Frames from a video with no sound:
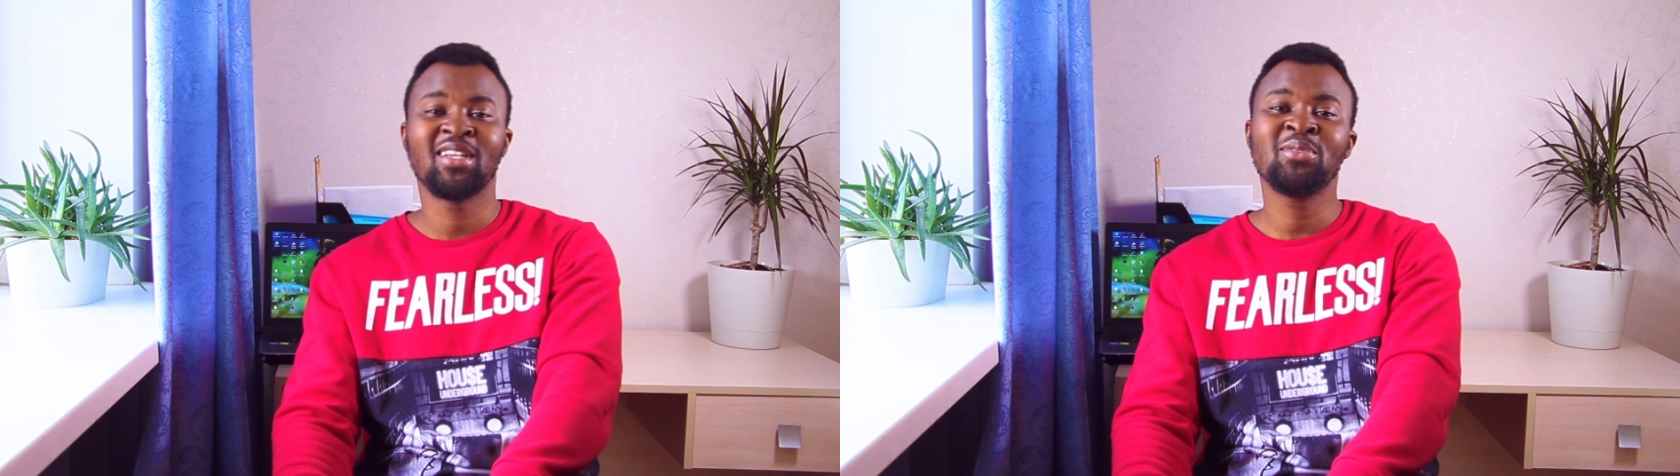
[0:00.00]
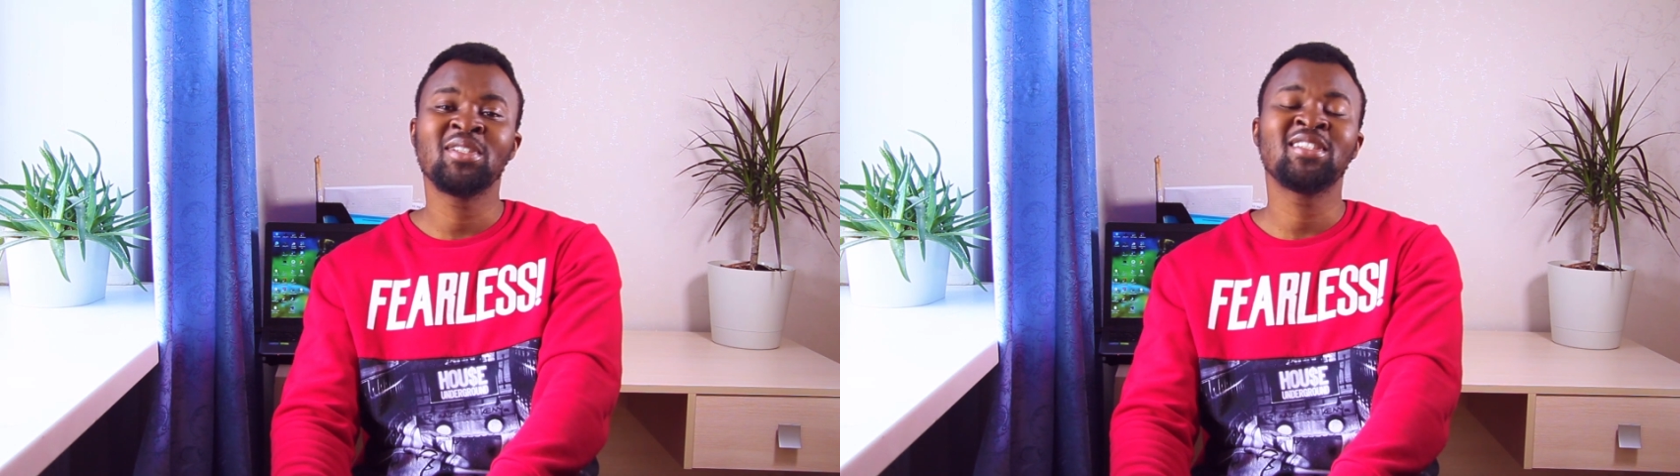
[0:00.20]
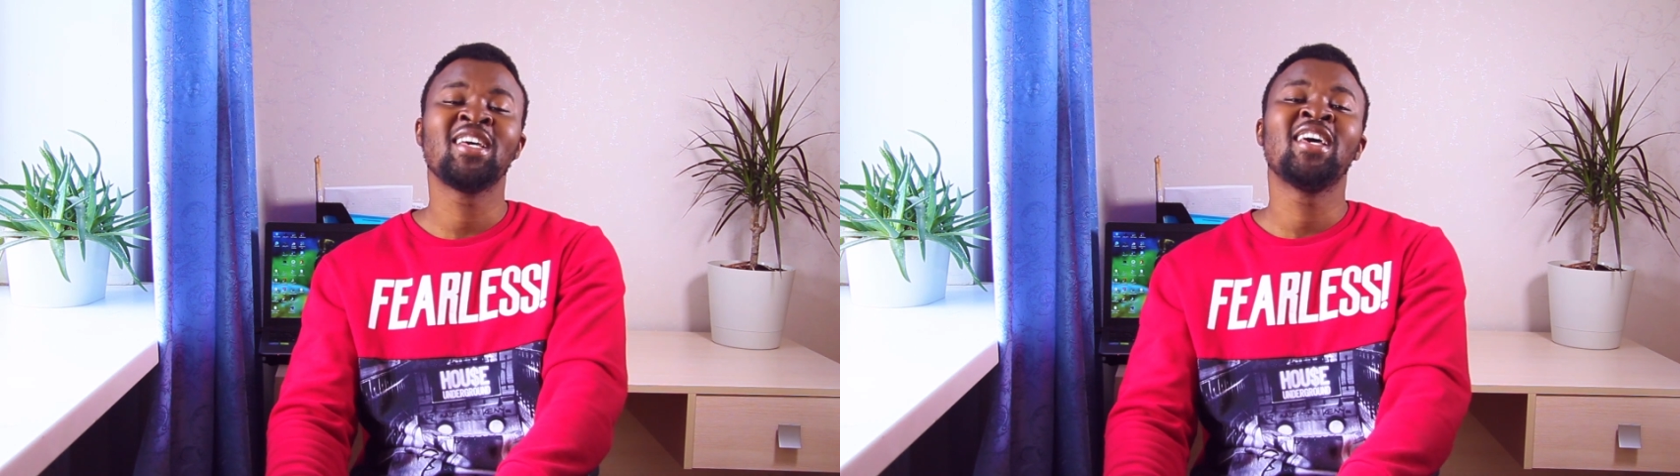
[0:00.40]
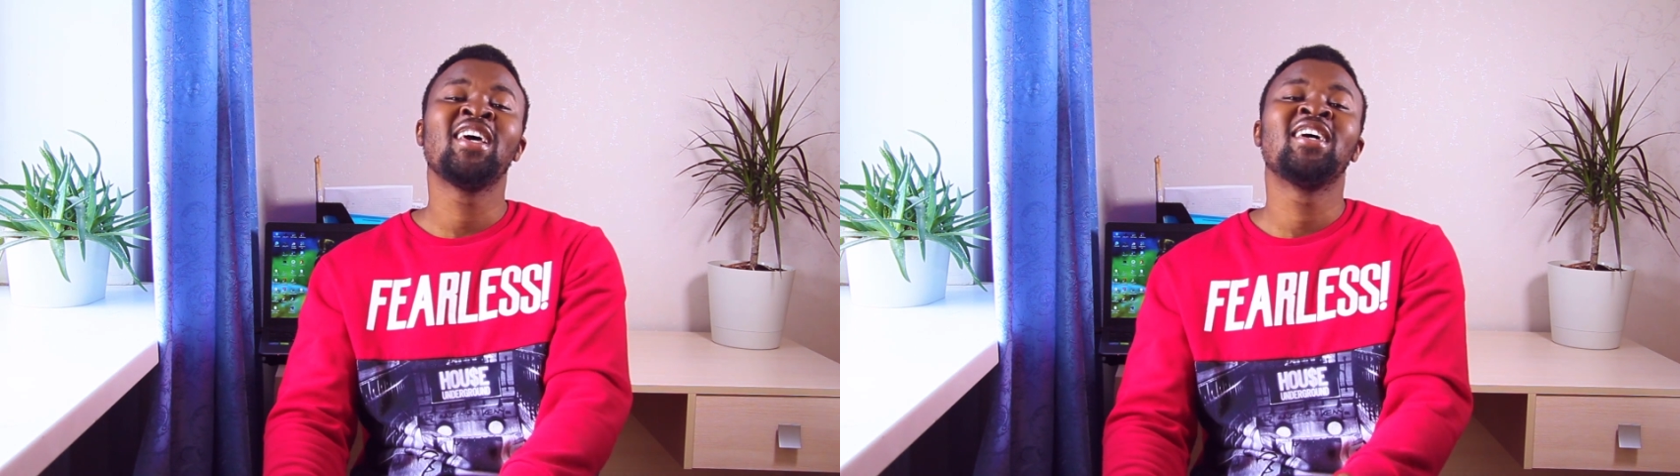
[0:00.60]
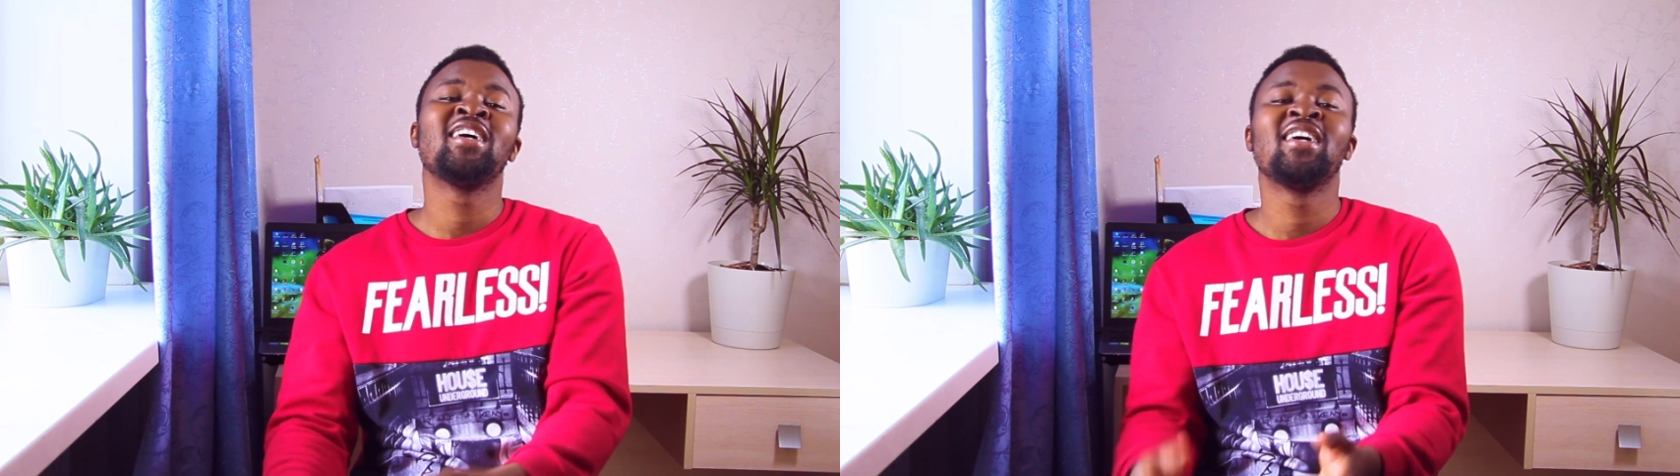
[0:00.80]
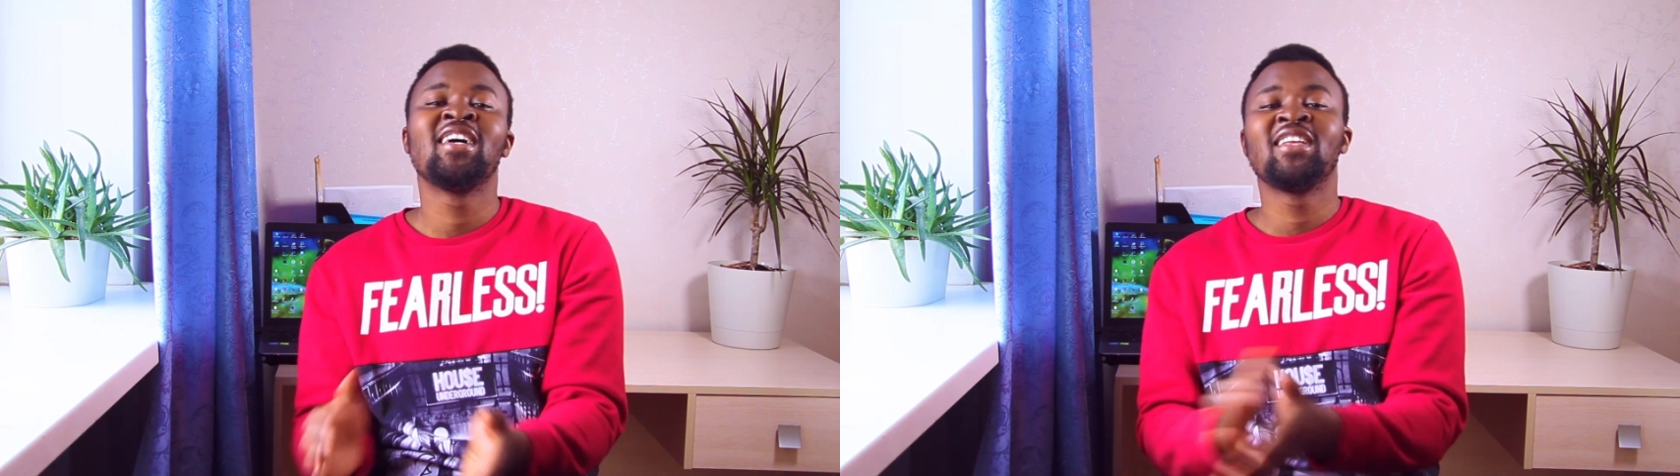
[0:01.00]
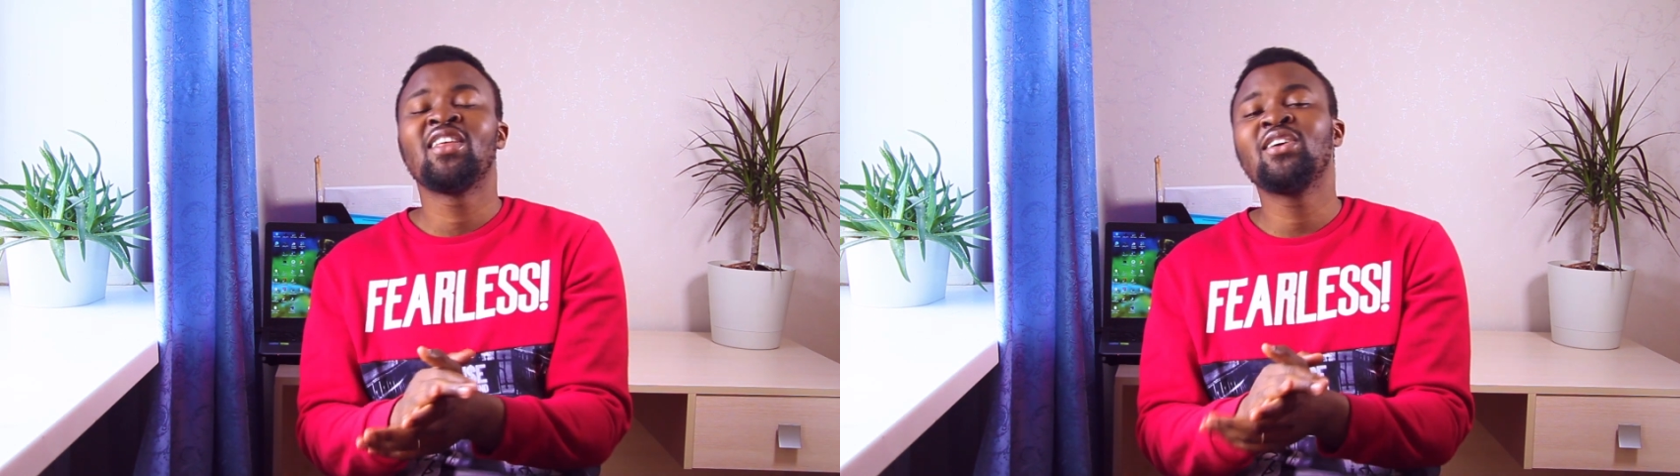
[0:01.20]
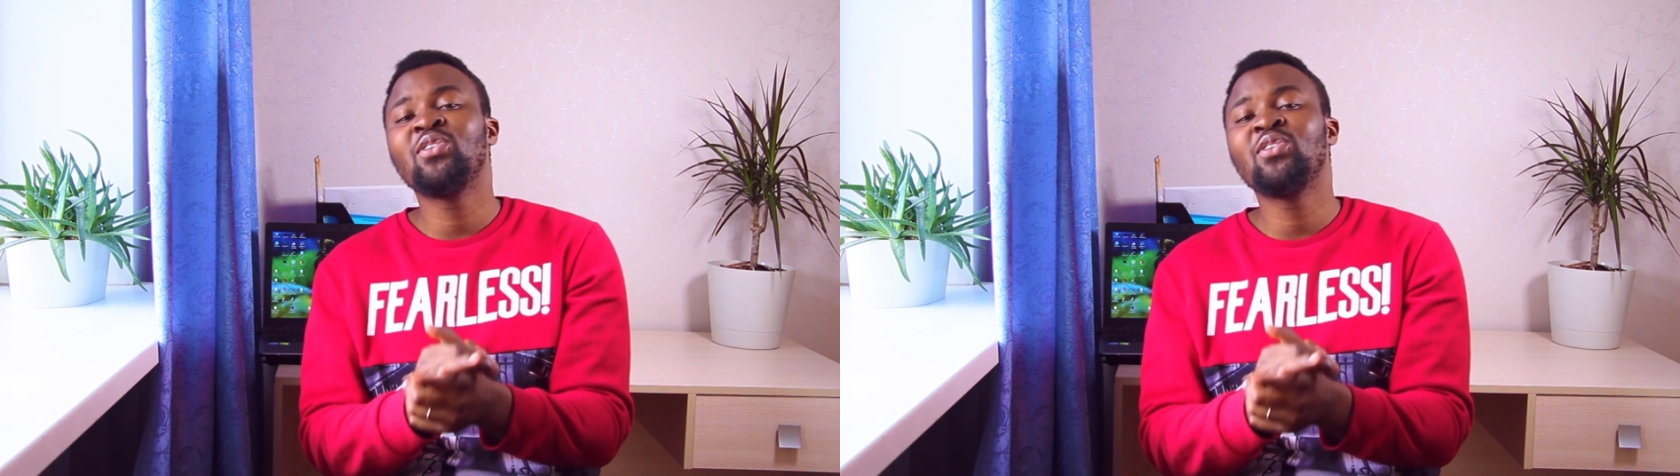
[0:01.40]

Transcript: Anyways, thank